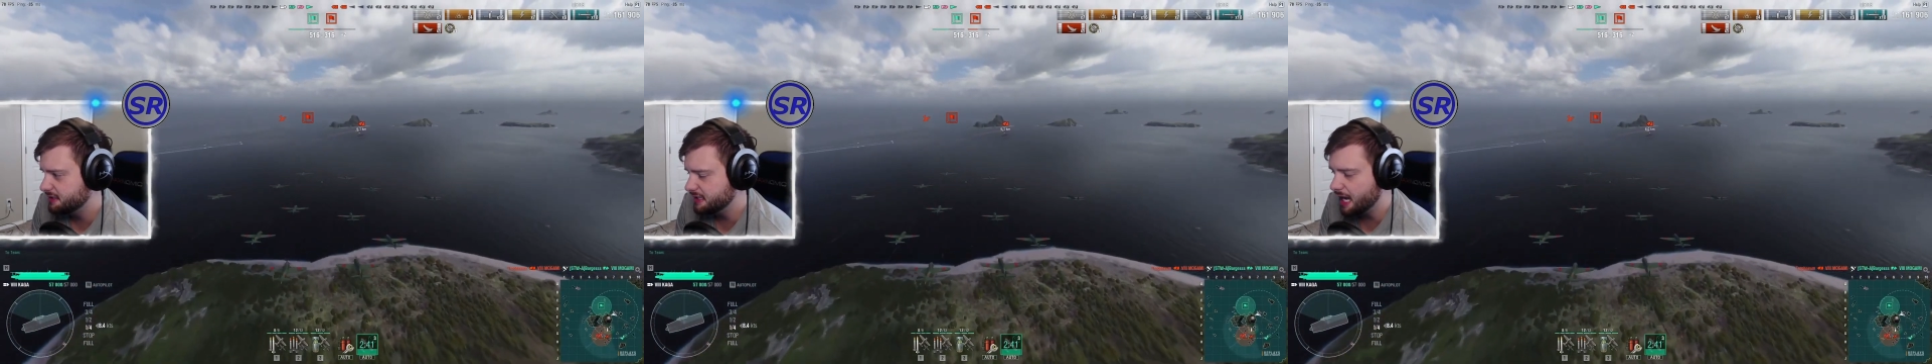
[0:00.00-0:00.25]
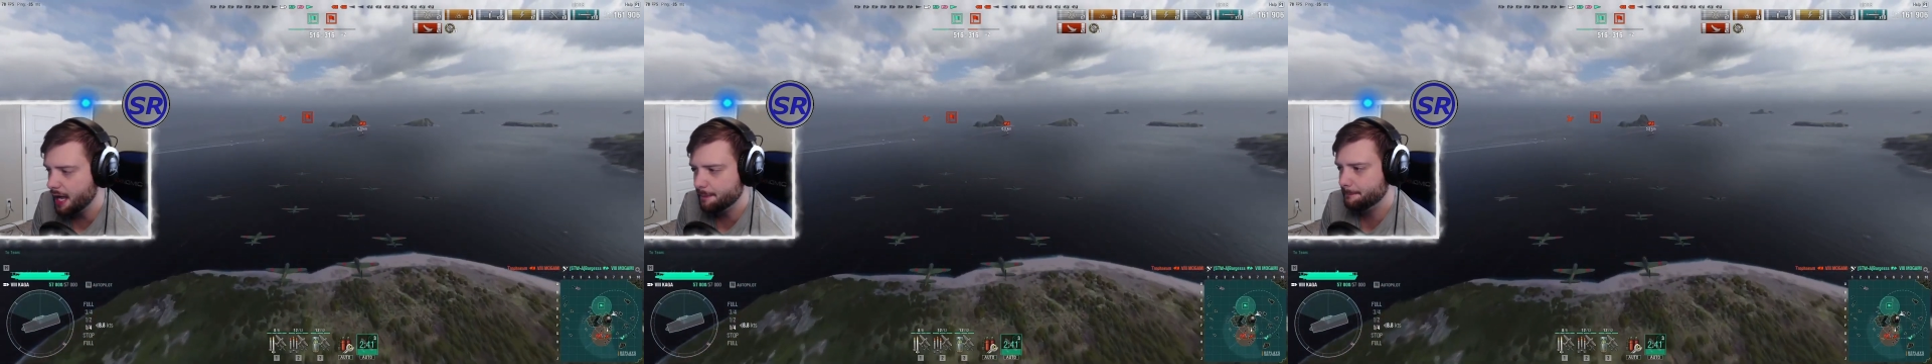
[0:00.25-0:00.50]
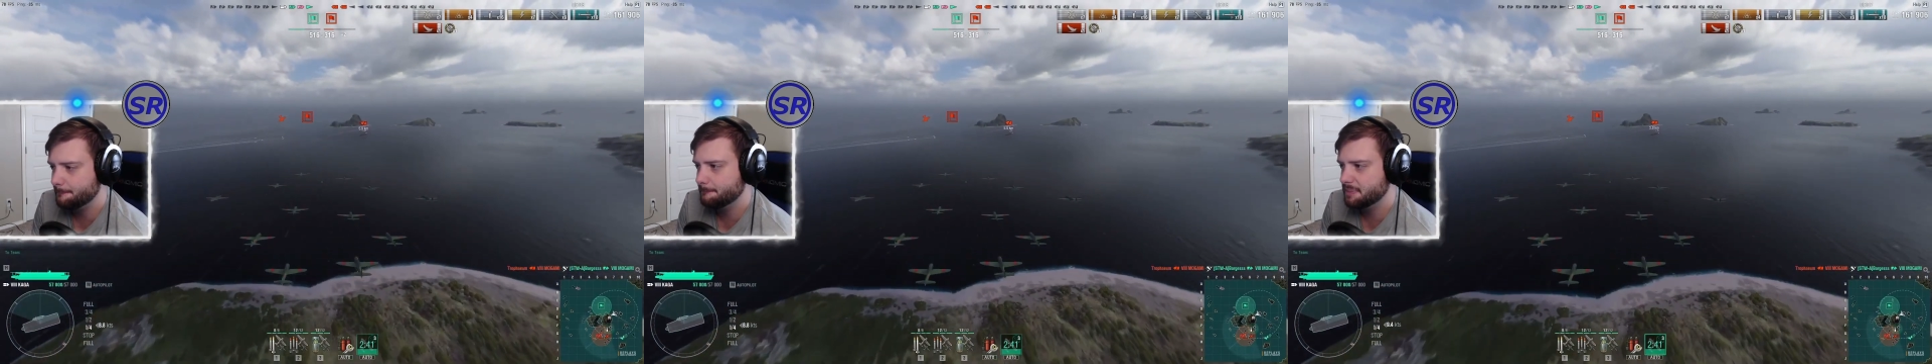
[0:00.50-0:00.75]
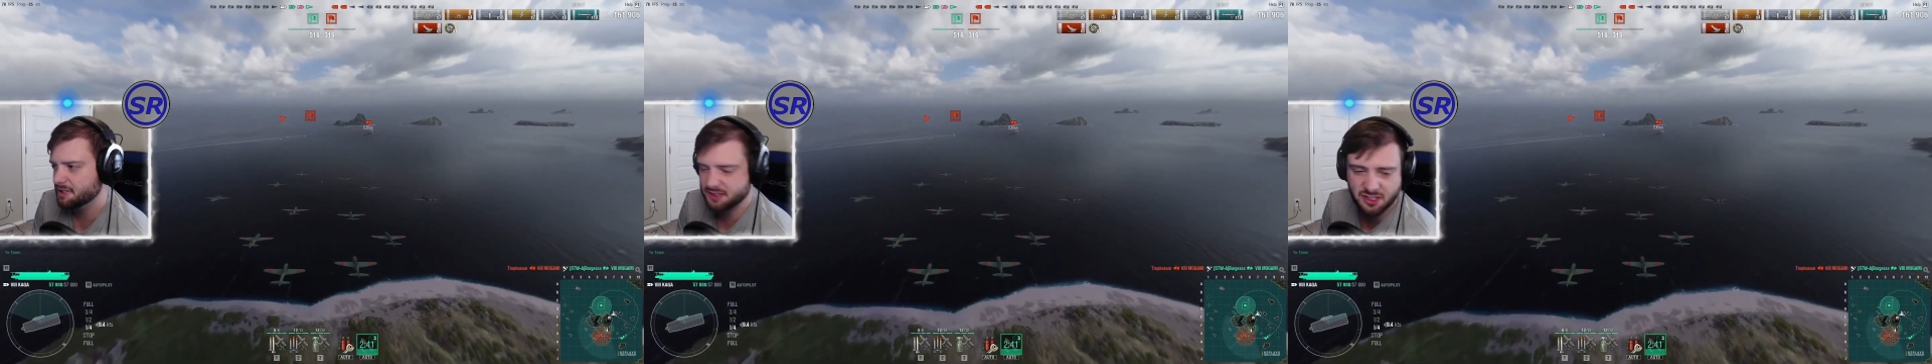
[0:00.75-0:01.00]
not
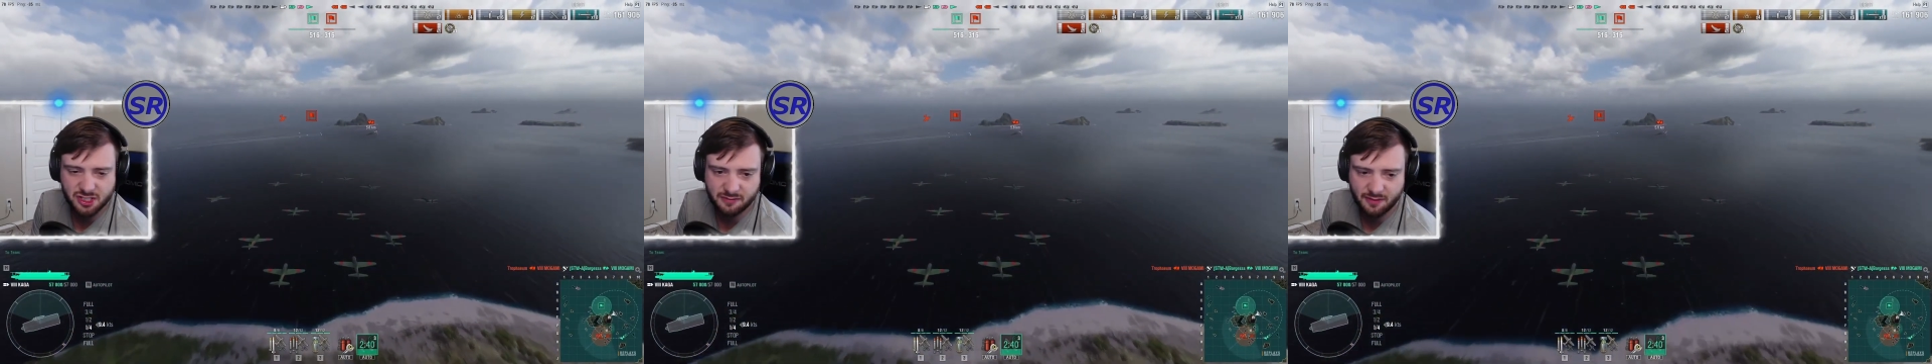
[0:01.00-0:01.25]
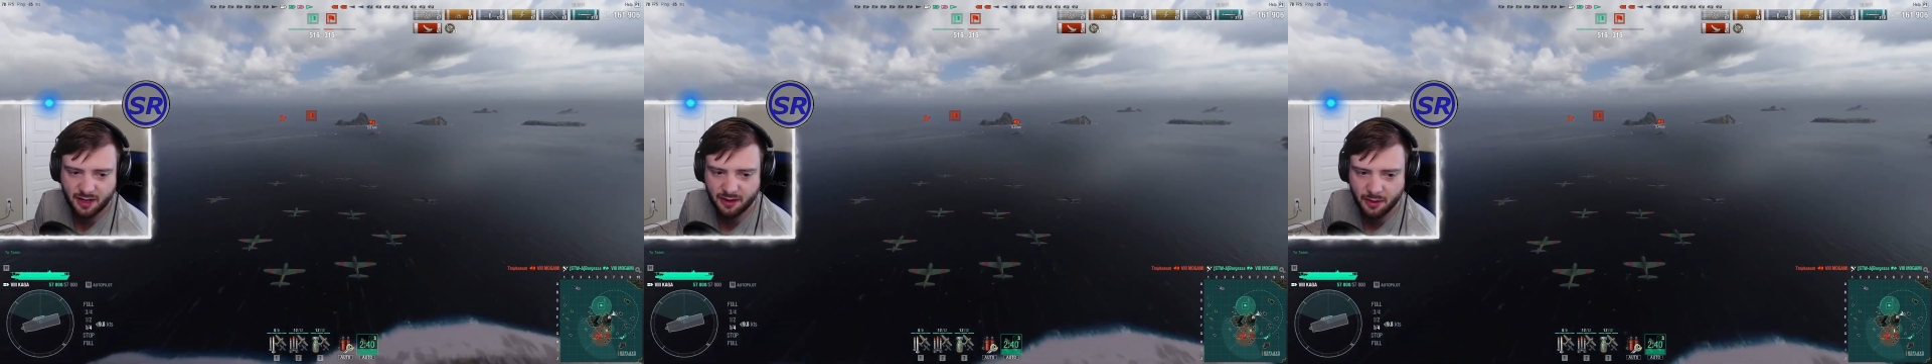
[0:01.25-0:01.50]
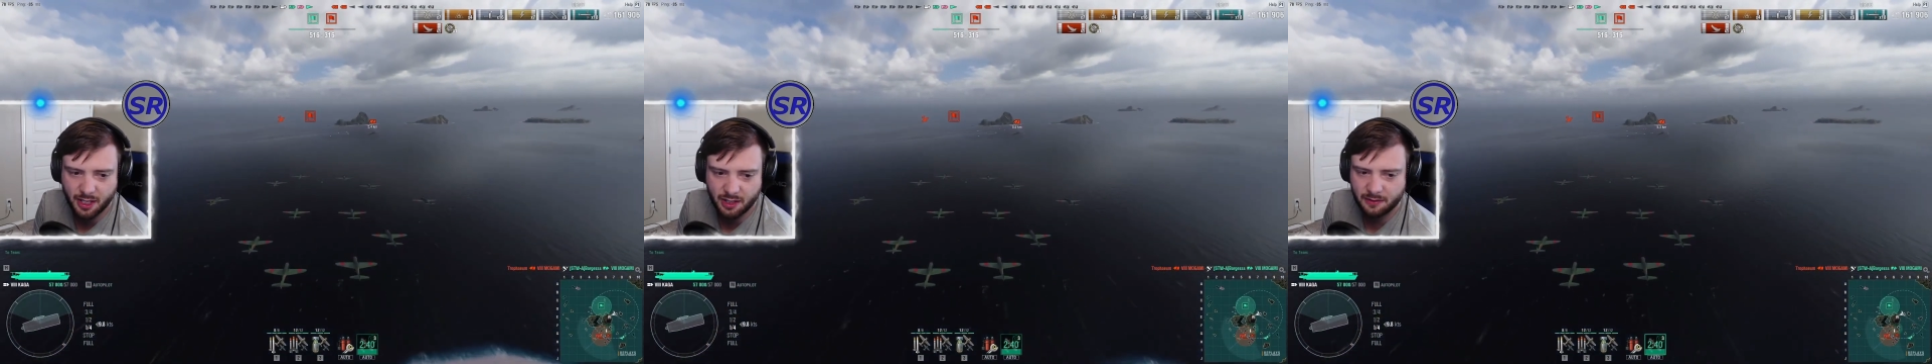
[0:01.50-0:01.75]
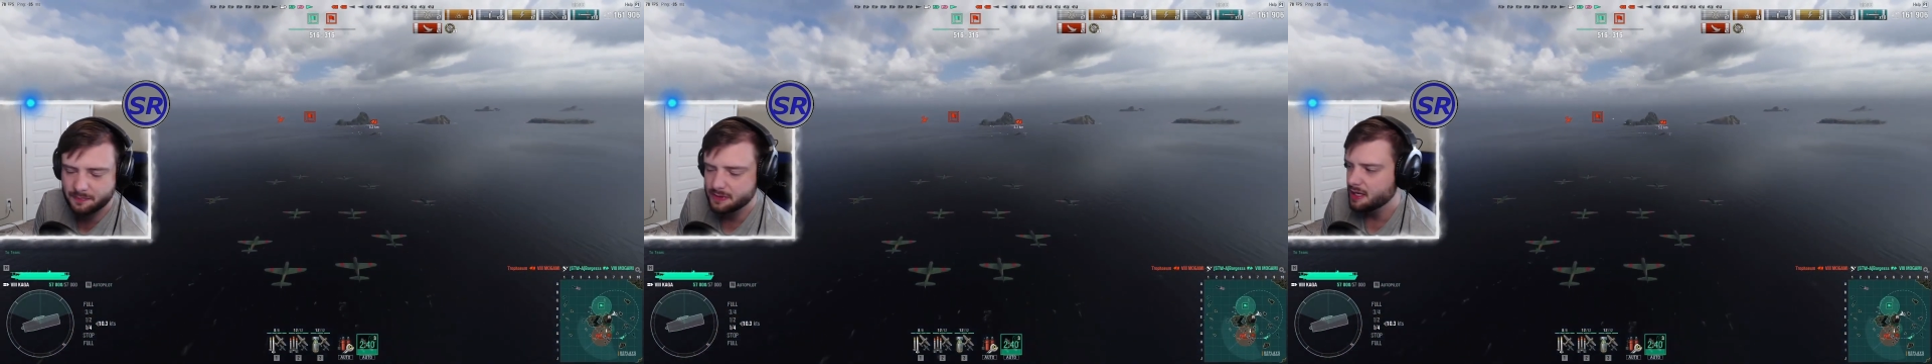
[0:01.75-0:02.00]
positioned very well,